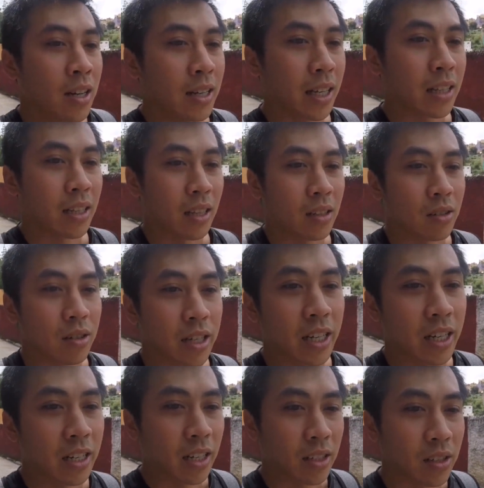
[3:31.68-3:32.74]
Like the other
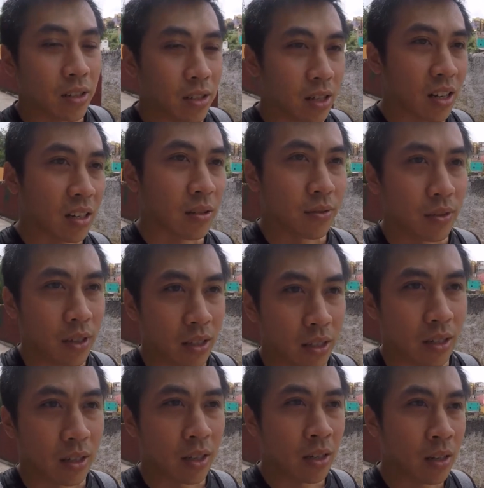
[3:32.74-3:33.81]
day, I just thought of
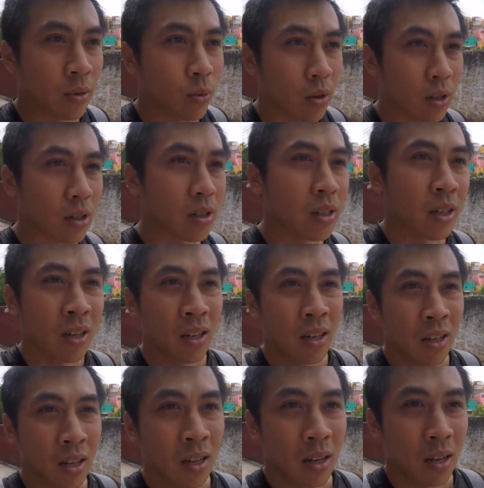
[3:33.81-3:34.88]
the word
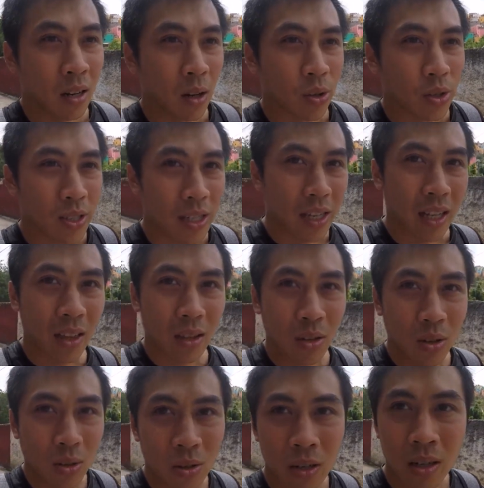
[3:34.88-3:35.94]
lo
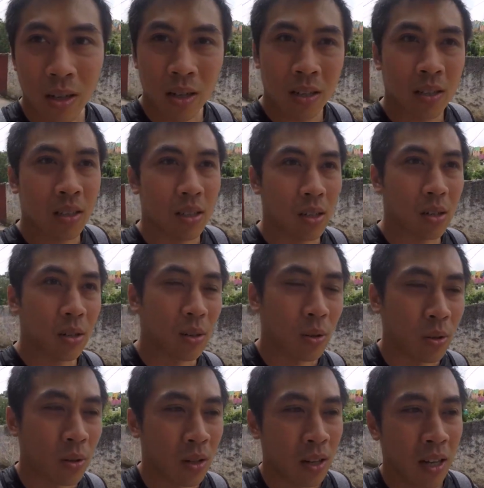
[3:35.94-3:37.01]
siento.
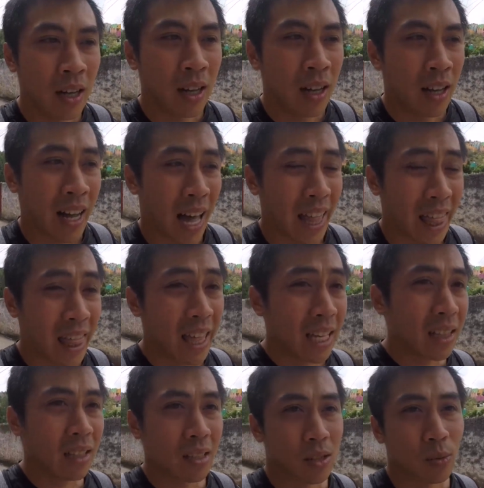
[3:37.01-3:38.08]
So I
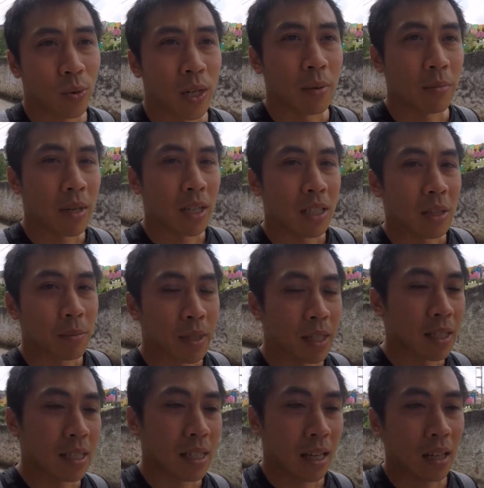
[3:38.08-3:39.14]
think this is what it means, but
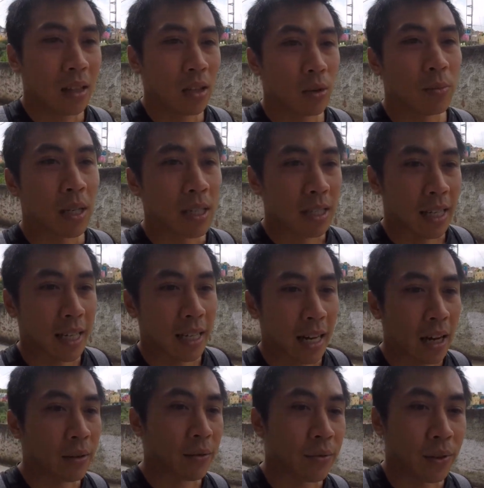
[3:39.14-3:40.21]
siento means like
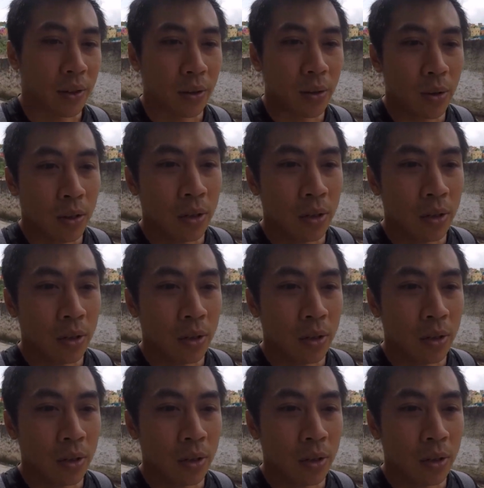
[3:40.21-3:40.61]
I feel,